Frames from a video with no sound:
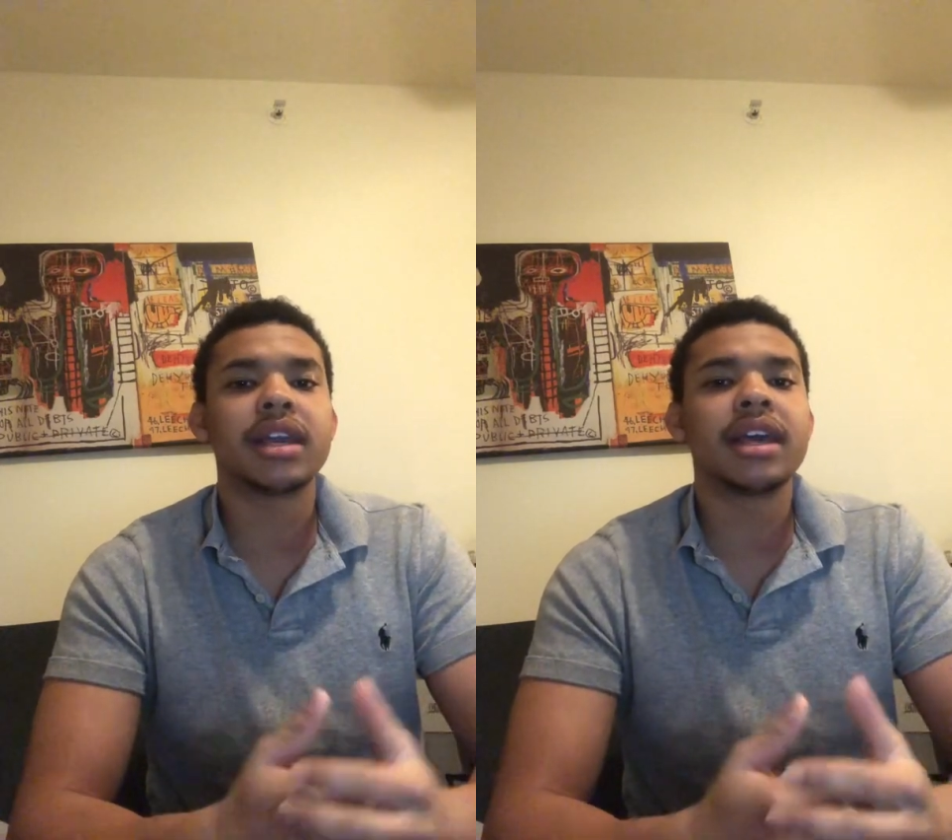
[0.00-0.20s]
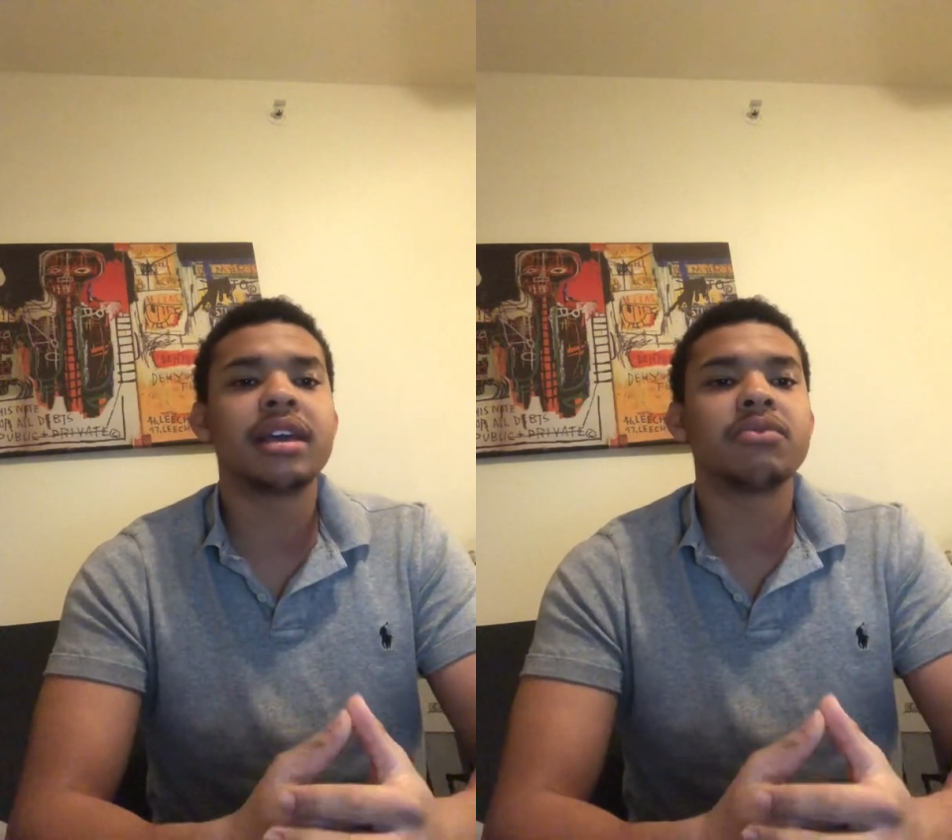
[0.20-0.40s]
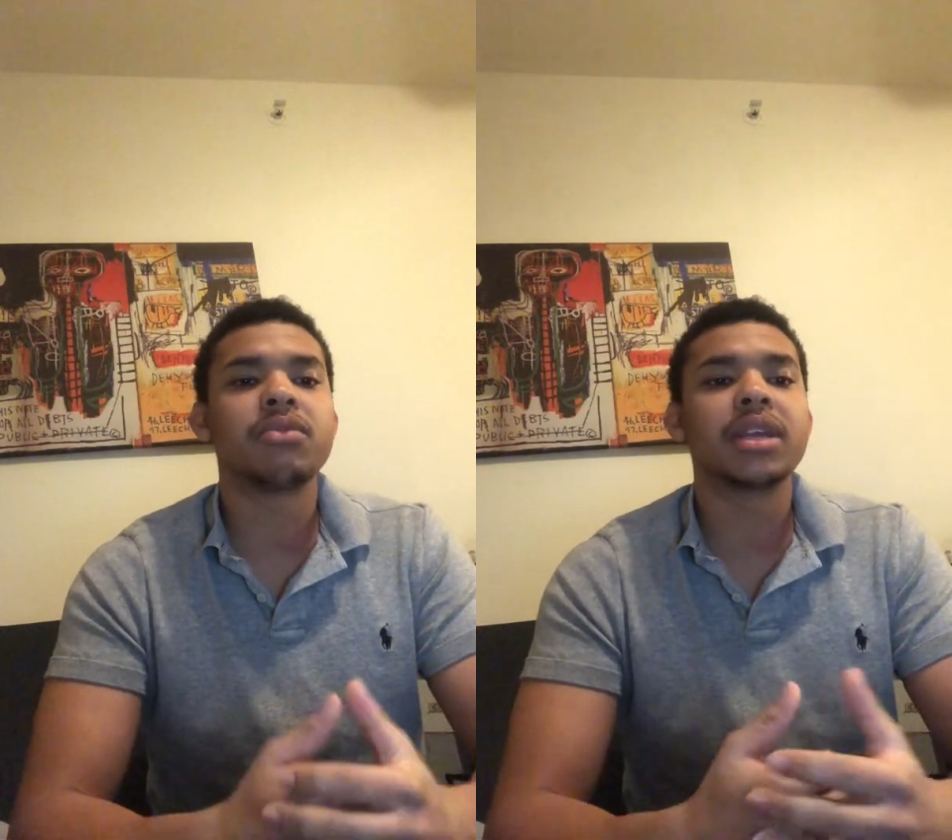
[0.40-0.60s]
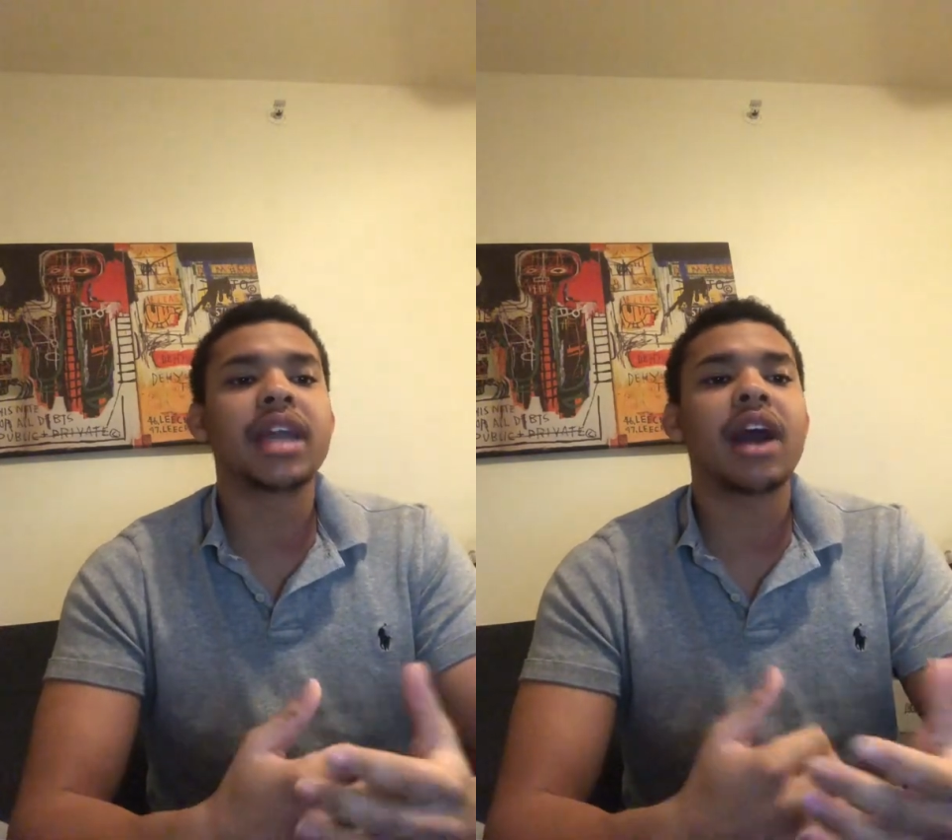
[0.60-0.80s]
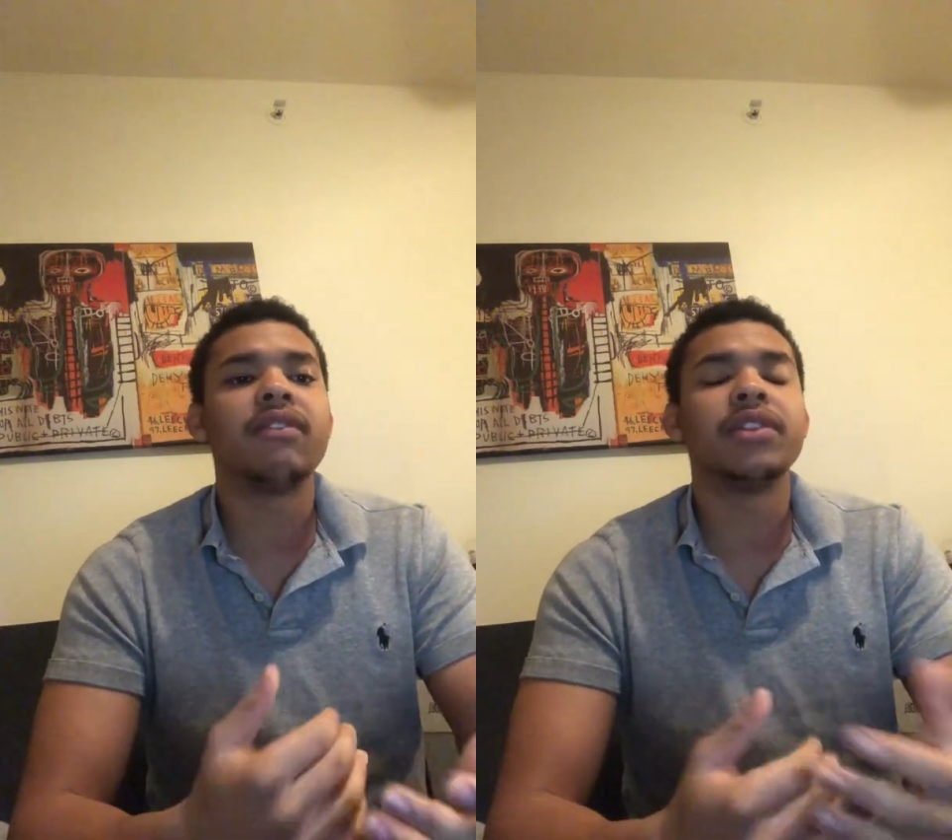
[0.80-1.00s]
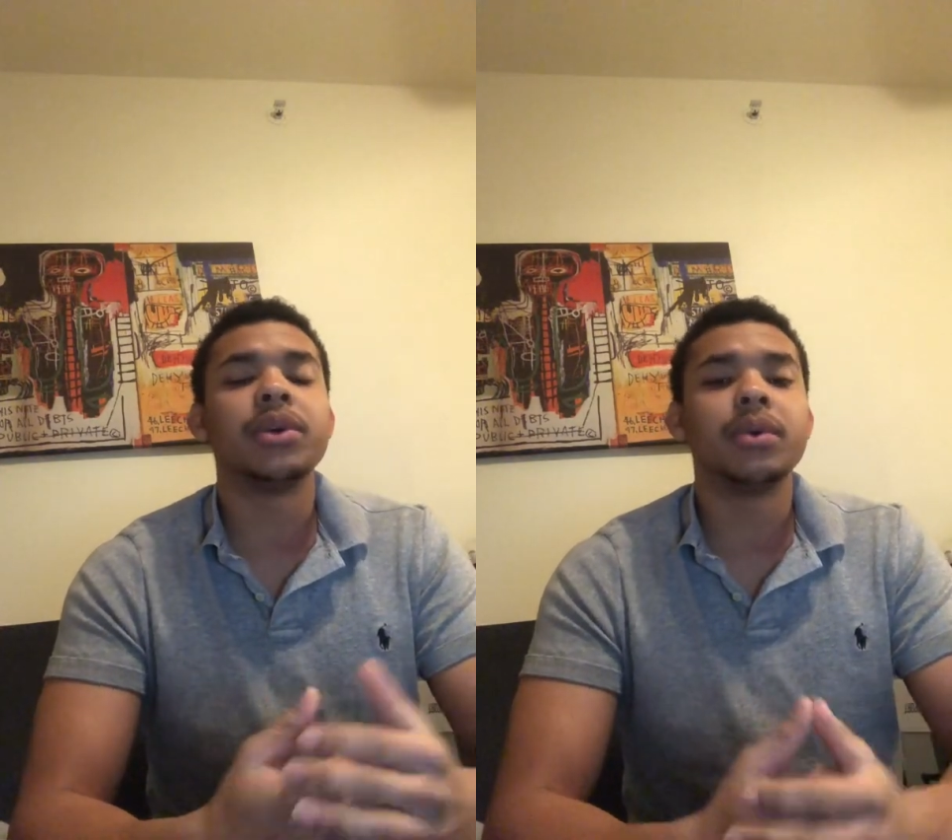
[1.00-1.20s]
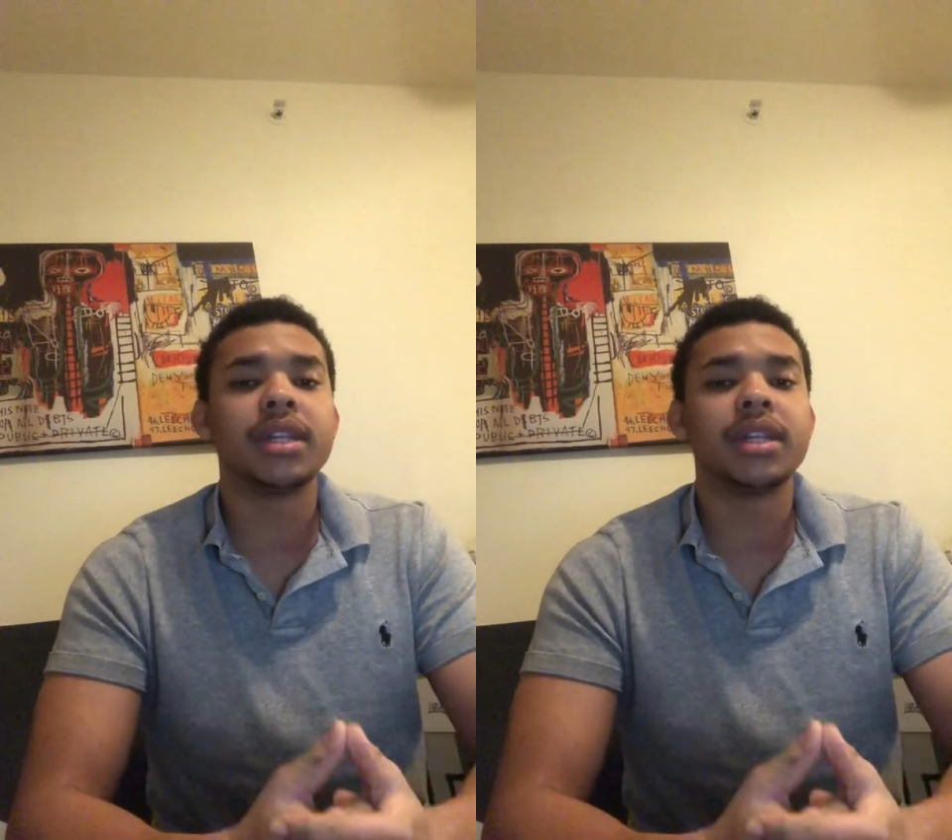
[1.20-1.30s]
and really how fluid